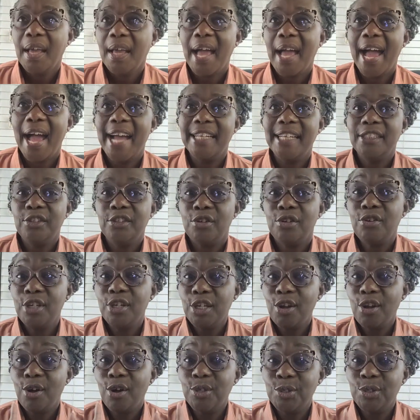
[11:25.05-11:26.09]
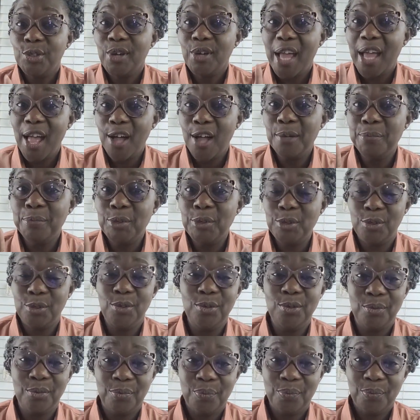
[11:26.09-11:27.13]
And it also helps
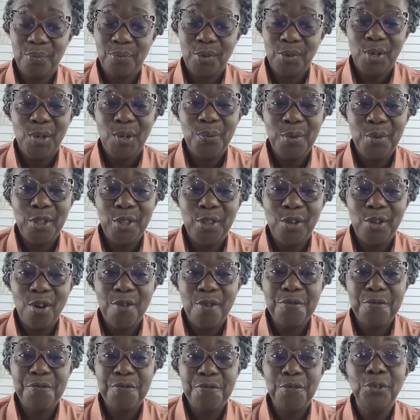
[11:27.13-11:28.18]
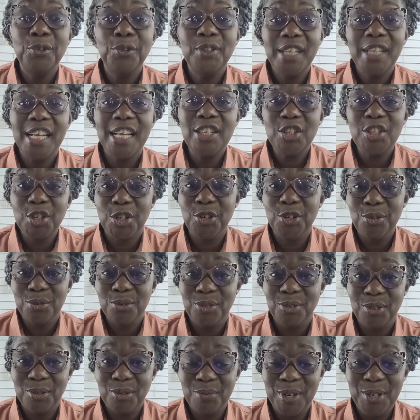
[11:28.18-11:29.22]
you with your fullness
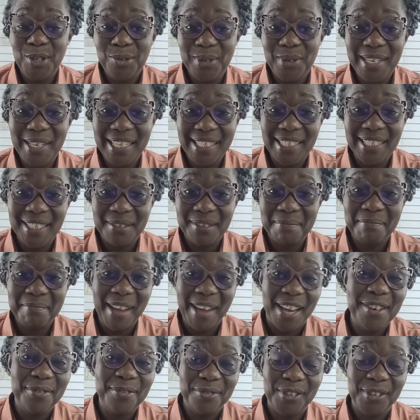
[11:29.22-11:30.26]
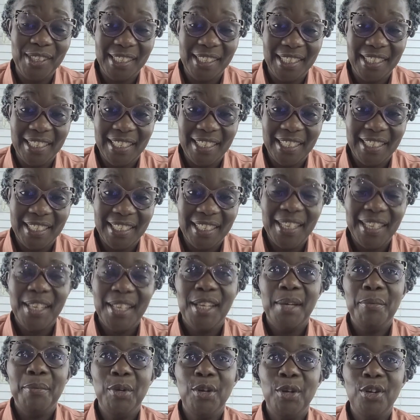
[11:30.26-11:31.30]
cues when you eat mindfully
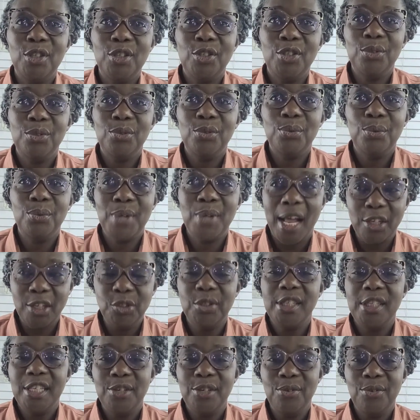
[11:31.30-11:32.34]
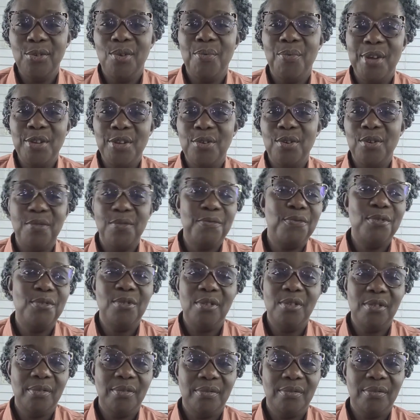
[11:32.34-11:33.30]
because you actually know when you're full.